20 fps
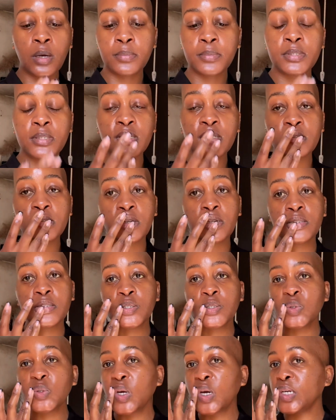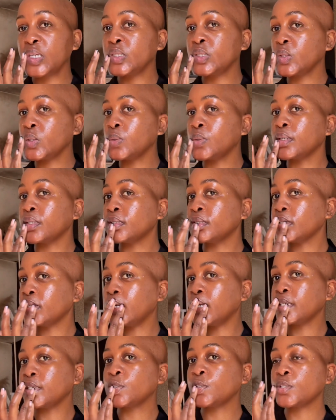out is that you guys don't want
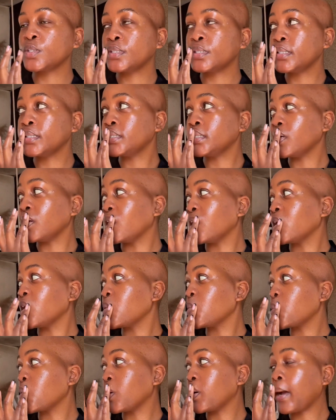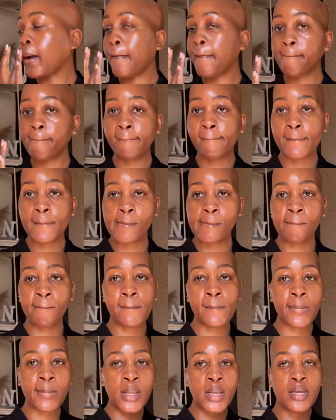electricity anymore.
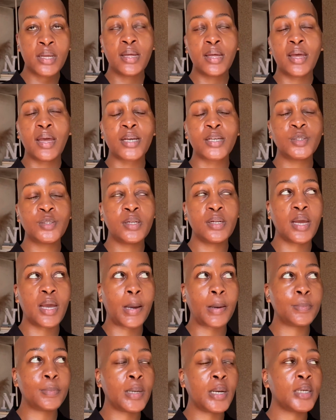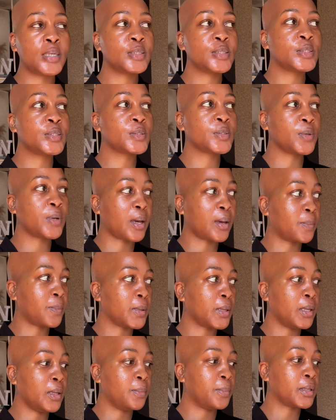Actually, I'm so
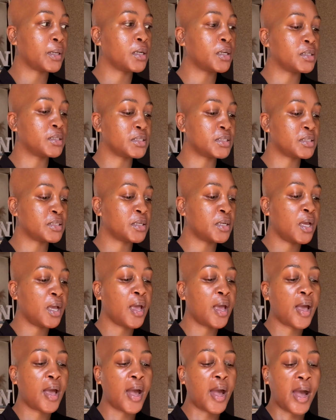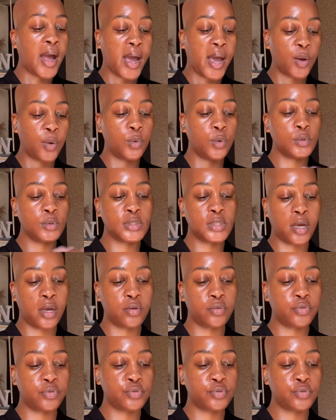happy because I won't have